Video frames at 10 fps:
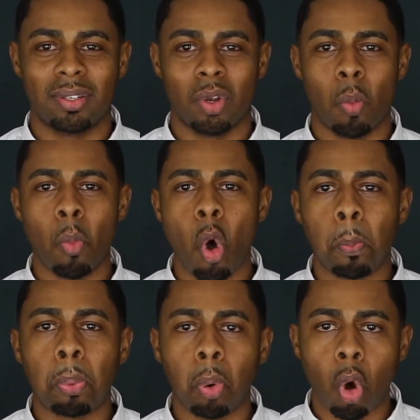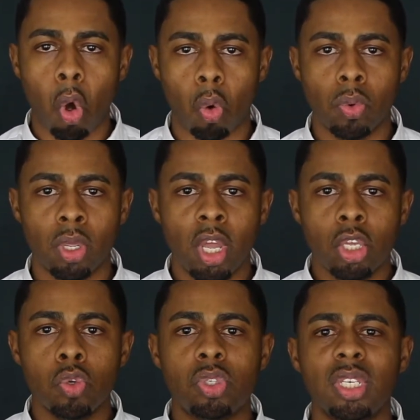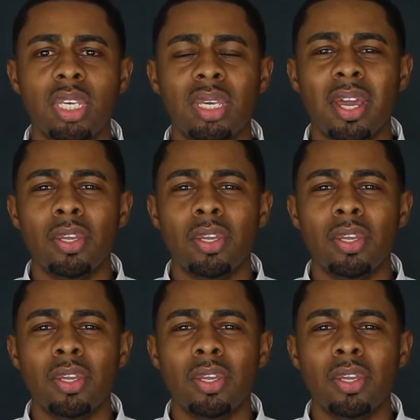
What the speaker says: more prone. You see